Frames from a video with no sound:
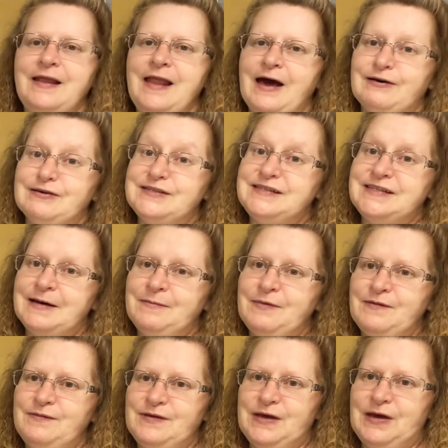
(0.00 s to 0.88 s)
Now,
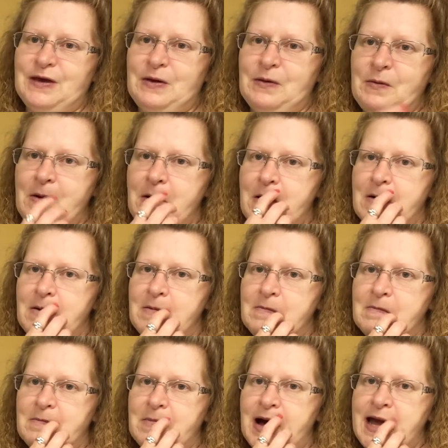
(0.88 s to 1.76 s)
some of you
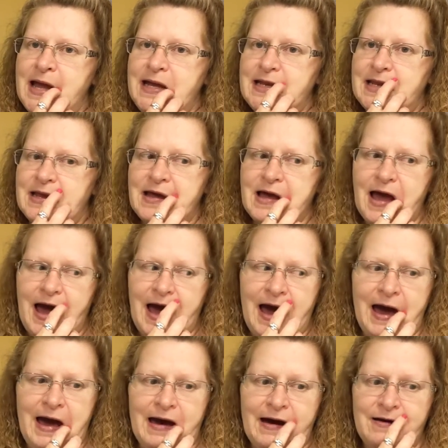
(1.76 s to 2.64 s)
might
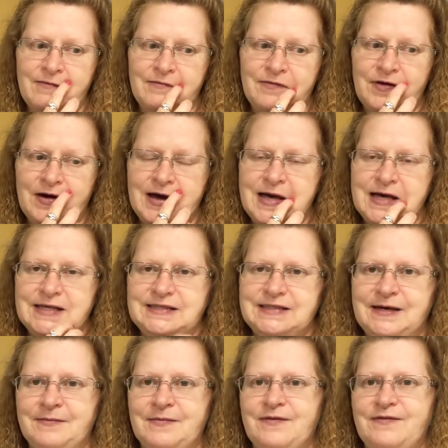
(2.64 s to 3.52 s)
have
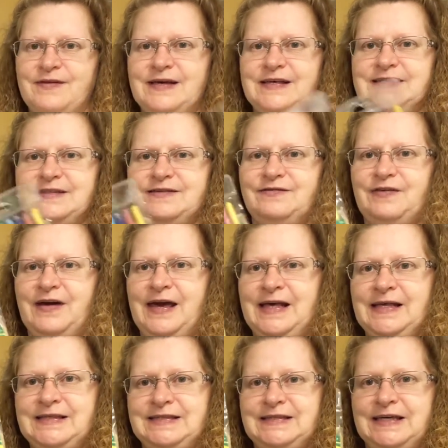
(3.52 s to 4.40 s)
some of these
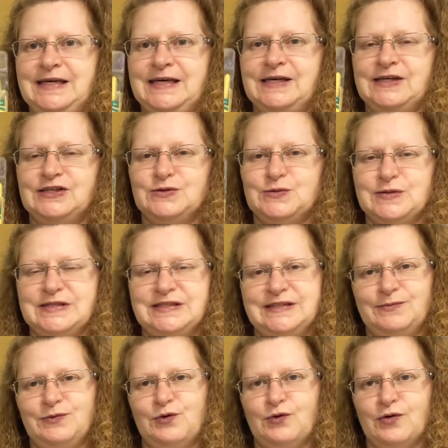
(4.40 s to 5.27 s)
fancy
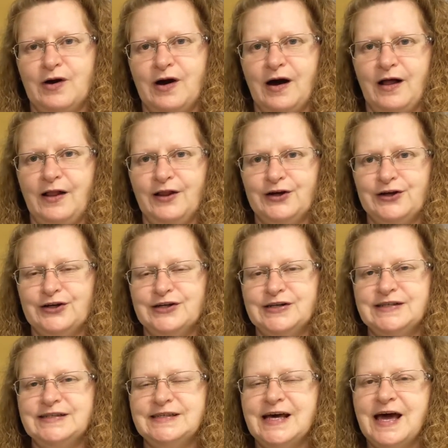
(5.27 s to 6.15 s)
twistable
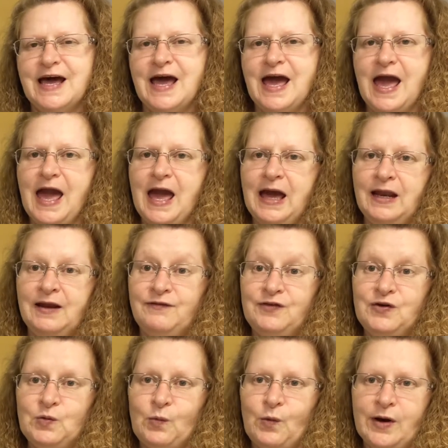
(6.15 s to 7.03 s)
colors and
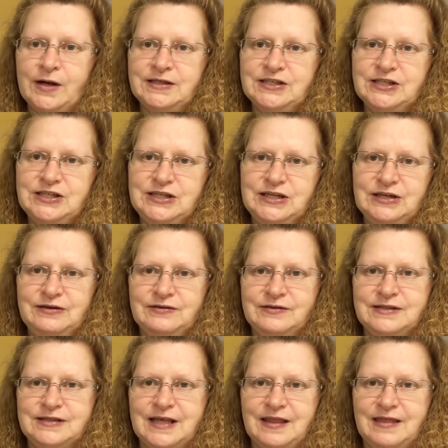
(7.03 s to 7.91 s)
if you want to
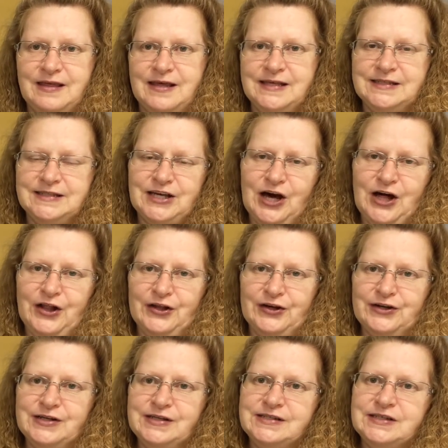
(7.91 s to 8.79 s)
use these
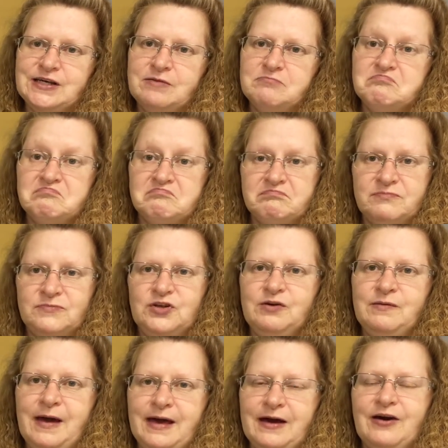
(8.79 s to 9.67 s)
colors,
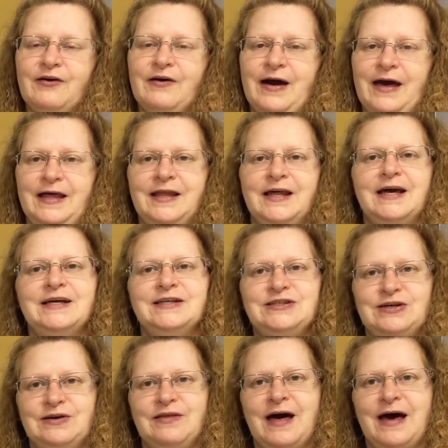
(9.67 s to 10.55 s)
you may go ahead
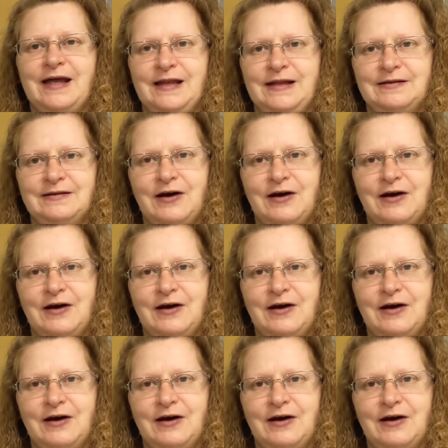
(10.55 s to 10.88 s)
and do that